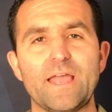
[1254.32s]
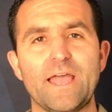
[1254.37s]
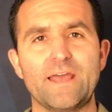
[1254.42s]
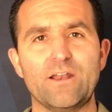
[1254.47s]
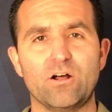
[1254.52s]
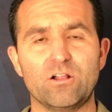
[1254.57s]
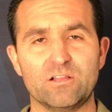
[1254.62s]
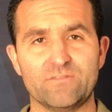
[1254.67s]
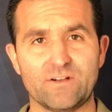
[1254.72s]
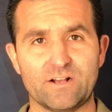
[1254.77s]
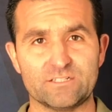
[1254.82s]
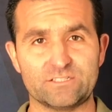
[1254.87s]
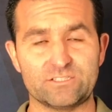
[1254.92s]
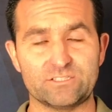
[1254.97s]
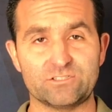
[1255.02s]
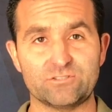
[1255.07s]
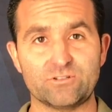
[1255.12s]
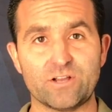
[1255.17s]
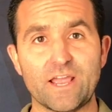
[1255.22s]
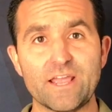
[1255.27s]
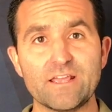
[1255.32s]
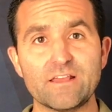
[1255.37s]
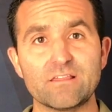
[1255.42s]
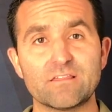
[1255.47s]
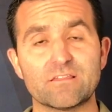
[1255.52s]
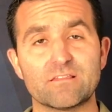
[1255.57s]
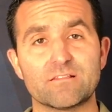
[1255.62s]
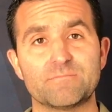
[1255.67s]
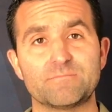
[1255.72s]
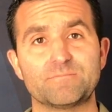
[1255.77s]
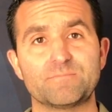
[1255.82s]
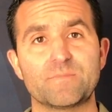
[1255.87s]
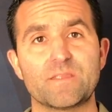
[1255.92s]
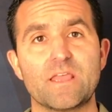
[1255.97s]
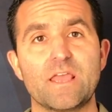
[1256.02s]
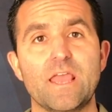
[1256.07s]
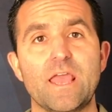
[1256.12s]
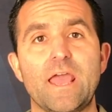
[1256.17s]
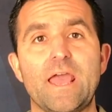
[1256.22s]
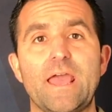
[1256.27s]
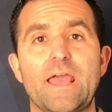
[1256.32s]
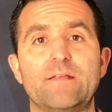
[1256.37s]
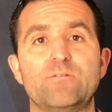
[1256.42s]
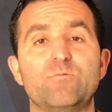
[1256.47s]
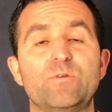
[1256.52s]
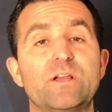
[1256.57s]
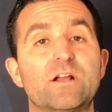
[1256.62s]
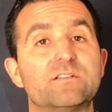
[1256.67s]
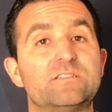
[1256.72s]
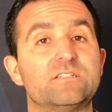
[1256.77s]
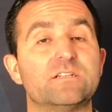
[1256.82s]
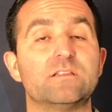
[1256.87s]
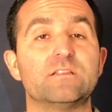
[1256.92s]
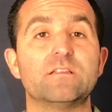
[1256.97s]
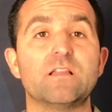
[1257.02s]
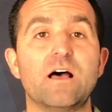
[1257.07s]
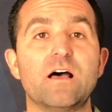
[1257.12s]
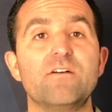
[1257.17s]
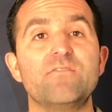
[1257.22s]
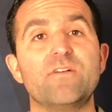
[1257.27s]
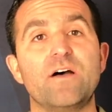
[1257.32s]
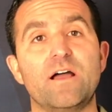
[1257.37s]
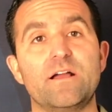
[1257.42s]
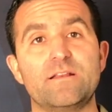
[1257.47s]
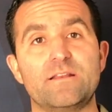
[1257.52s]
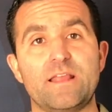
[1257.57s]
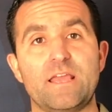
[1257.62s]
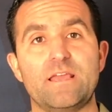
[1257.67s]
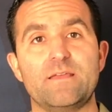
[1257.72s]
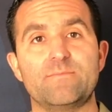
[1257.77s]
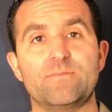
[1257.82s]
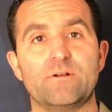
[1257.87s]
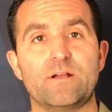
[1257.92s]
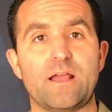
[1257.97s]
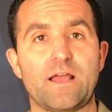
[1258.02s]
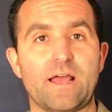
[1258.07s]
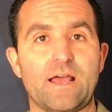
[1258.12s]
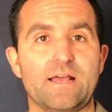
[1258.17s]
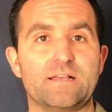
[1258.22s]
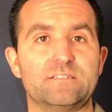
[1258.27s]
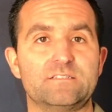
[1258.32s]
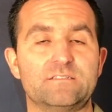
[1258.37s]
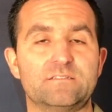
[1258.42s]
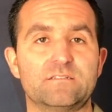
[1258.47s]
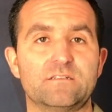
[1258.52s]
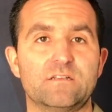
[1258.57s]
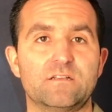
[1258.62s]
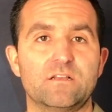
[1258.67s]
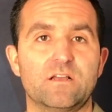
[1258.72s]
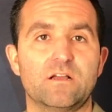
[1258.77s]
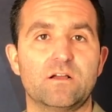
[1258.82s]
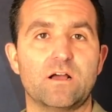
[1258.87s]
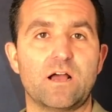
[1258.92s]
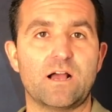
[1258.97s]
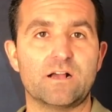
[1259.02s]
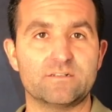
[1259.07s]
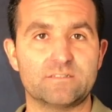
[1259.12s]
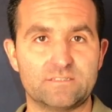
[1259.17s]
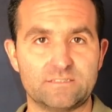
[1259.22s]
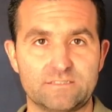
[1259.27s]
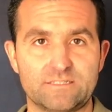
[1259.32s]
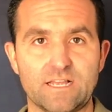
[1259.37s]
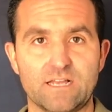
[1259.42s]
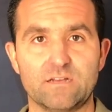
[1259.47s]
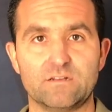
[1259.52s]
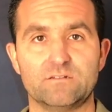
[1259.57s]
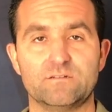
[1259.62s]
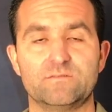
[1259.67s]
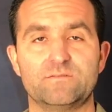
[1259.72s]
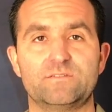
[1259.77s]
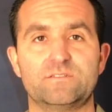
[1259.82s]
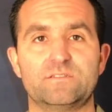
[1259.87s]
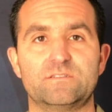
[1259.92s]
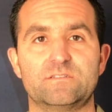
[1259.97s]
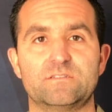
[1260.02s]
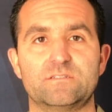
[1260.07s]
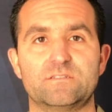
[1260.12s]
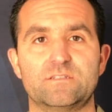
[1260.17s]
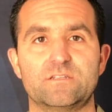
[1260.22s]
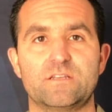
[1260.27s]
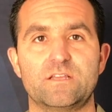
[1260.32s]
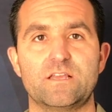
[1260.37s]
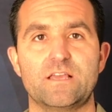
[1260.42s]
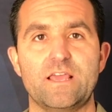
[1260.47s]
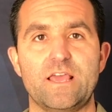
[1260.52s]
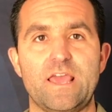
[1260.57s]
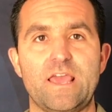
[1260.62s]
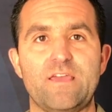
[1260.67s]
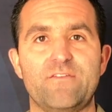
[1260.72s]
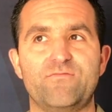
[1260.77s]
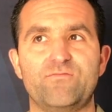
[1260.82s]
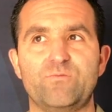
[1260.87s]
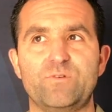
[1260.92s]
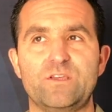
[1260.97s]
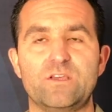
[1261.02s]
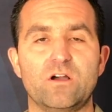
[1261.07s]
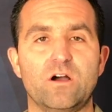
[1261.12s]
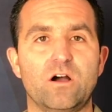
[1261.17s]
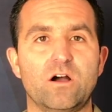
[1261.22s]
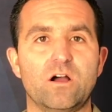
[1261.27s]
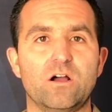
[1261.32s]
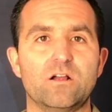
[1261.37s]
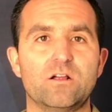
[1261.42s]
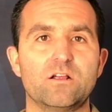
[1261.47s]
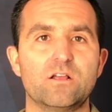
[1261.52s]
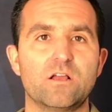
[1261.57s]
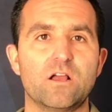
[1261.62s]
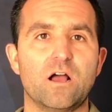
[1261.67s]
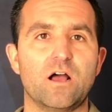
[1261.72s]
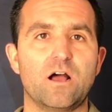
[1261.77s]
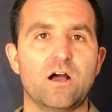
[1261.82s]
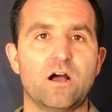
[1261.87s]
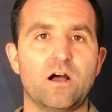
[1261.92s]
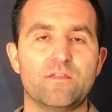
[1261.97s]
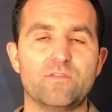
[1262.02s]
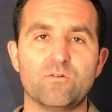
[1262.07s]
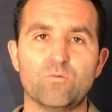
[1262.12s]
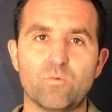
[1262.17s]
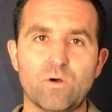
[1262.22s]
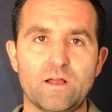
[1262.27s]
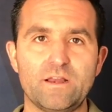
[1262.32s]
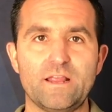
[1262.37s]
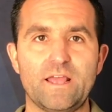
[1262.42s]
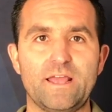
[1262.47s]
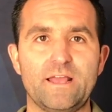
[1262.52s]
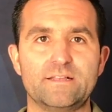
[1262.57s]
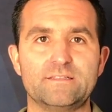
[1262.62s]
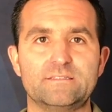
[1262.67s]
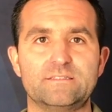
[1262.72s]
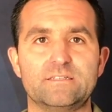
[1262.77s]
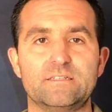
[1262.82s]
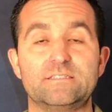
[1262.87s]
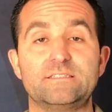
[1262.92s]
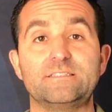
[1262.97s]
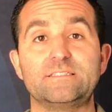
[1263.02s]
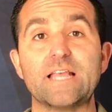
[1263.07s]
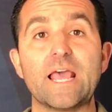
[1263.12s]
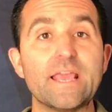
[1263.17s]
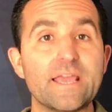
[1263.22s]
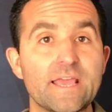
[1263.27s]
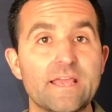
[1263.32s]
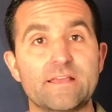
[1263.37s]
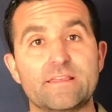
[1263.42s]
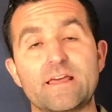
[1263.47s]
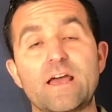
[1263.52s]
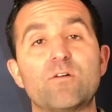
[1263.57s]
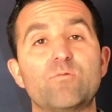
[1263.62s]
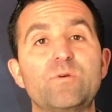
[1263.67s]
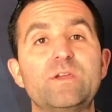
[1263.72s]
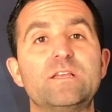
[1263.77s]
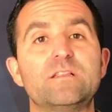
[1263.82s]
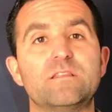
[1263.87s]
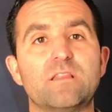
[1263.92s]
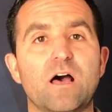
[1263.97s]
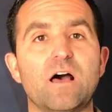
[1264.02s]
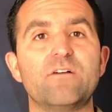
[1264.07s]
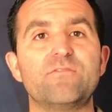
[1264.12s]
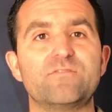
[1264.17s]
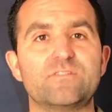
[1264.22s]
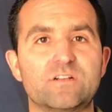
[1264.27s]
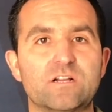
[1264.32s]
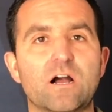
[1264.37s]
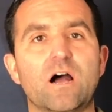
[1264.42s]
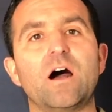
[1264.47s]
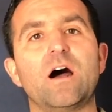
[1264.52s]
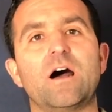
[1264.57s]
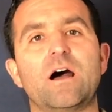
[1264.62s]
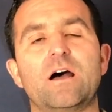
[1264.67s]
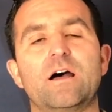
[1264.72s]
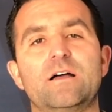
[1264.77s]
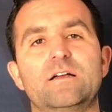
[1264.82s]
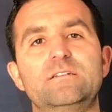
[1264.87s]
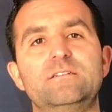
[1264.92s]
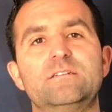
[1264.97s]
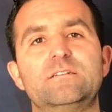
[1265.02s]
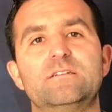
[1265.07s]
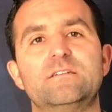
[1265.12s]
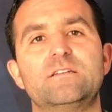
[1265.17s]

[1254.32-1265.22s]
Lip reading: and all of our strength, and we are to love our neighbor as ourselves. If we are, on the one hand, saying that we love God,